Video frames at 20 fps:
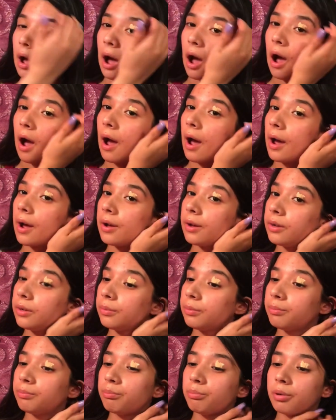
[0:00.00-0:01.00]
I
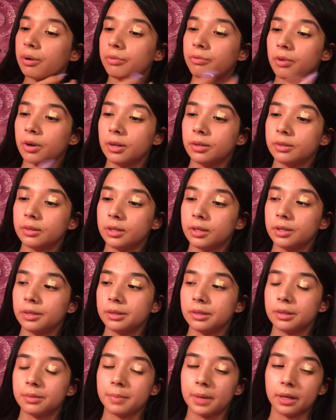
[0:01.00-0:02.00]
prefer to
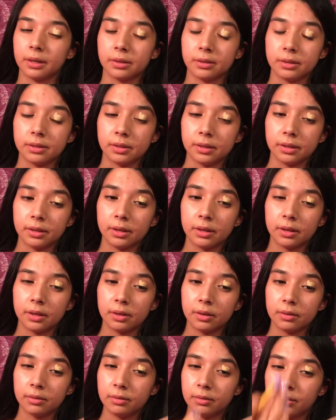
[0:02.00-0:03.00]
use my
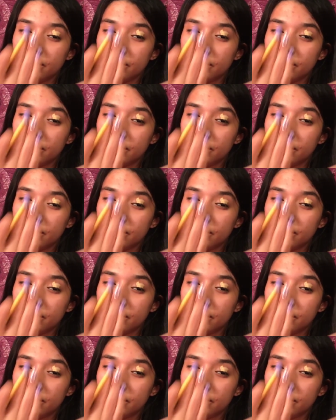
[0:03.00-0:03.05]
concealer.